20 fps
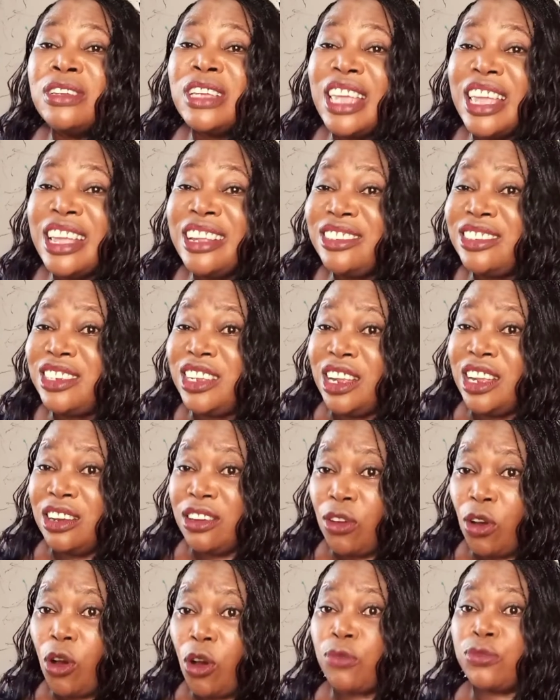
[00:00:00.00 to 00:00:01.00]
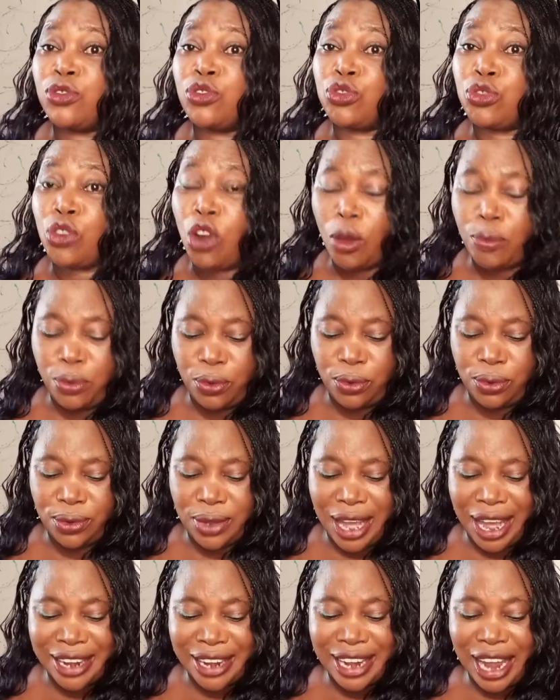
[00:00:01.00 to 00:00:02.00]
engine of trouble
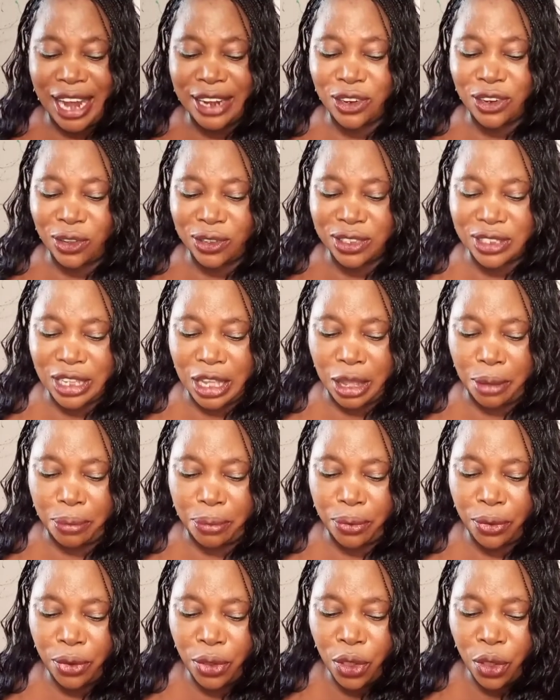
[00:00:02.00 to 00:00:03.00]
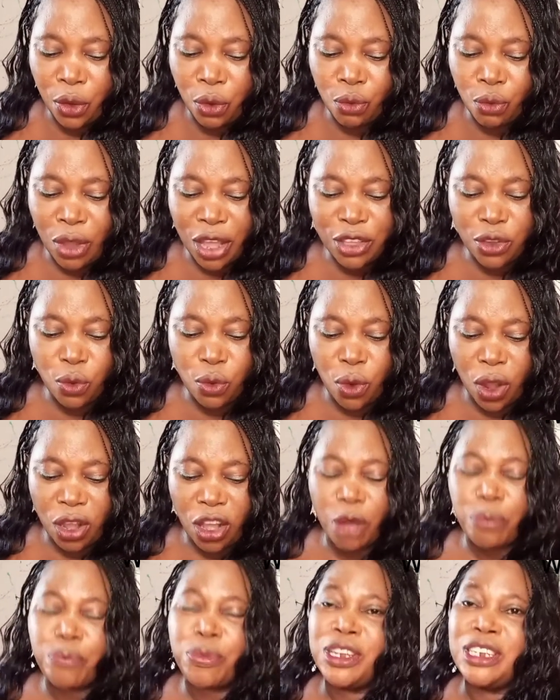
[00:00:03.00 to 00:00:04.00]
at their doorstep. When you woke
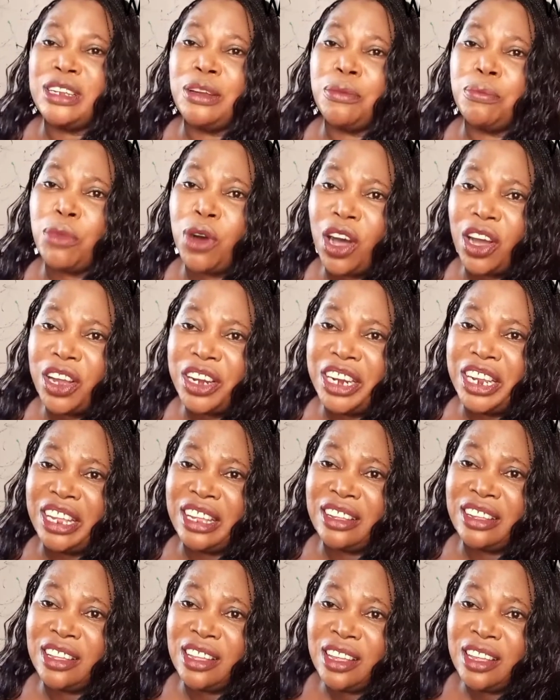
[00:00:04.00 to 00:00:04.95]
up in the morning,